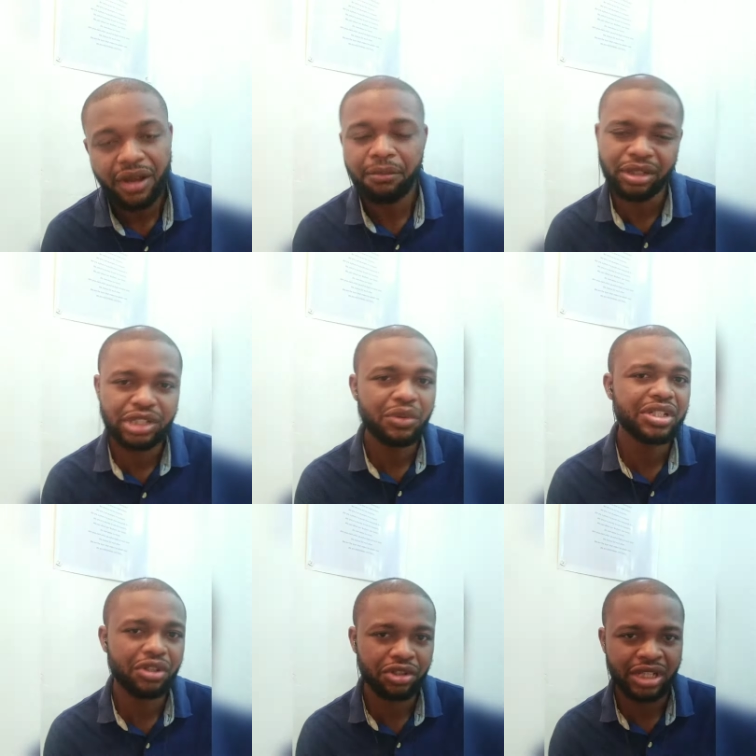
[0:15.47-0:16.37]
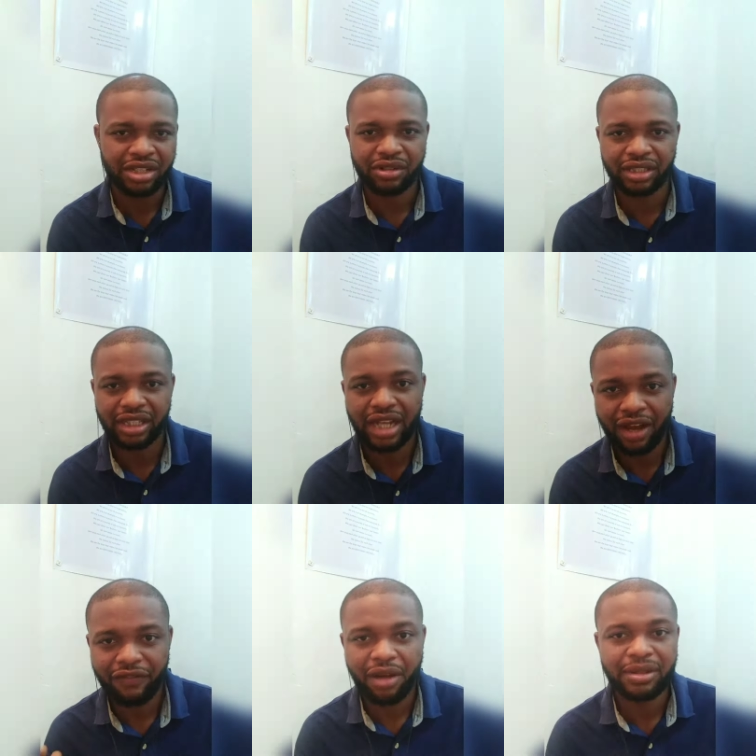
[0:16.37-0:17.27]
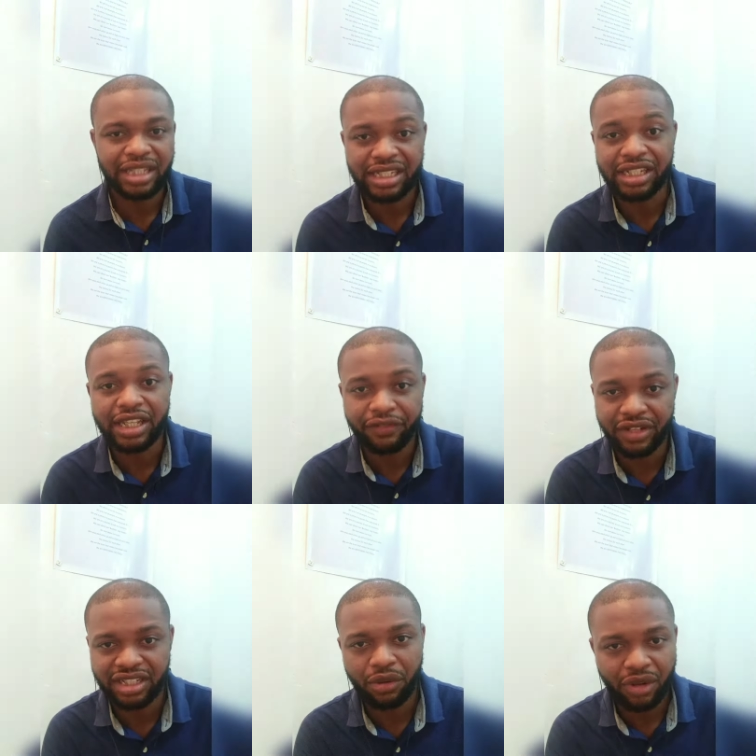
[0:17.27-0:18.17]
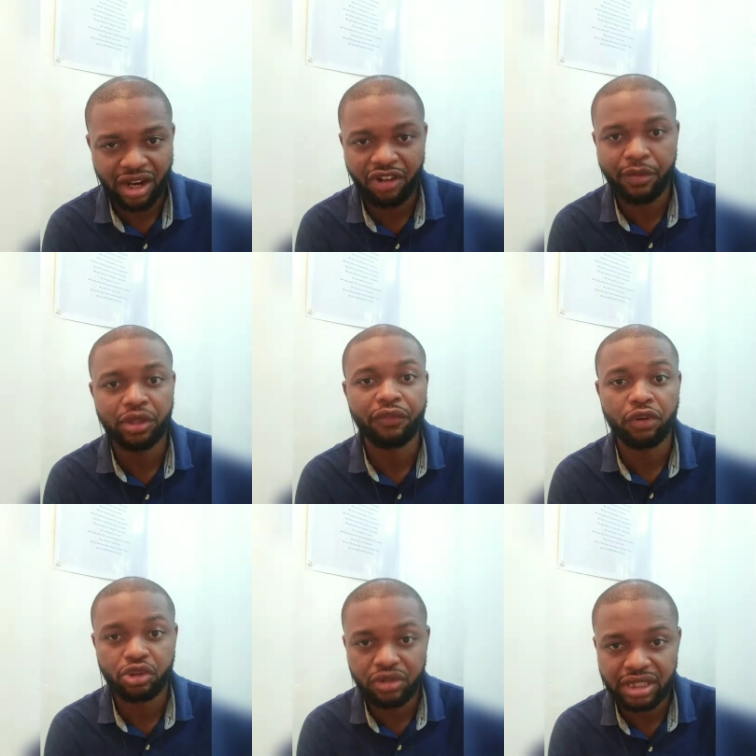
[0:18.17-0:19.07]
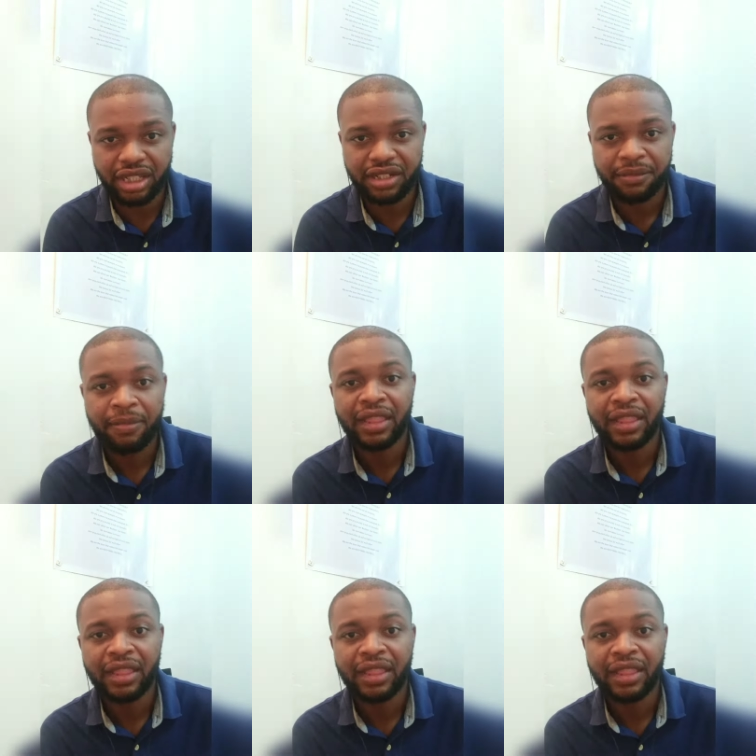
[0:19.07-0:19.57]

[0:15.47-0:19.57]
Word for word: But this one is not just isolated. Our farm estate in Ifesa local government of Osun State